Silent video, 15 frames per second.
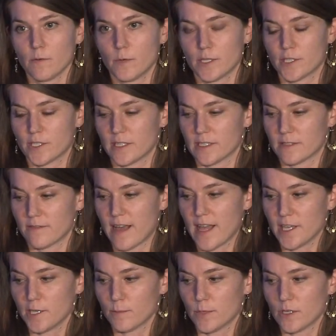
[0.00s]
which is
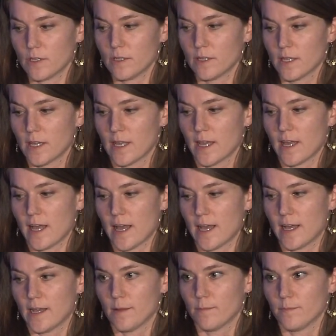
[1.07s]
valuable.
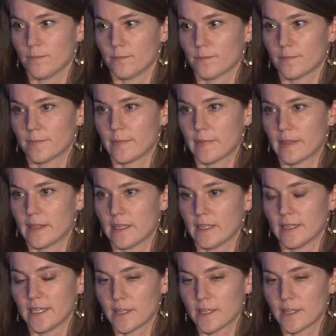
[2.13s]
The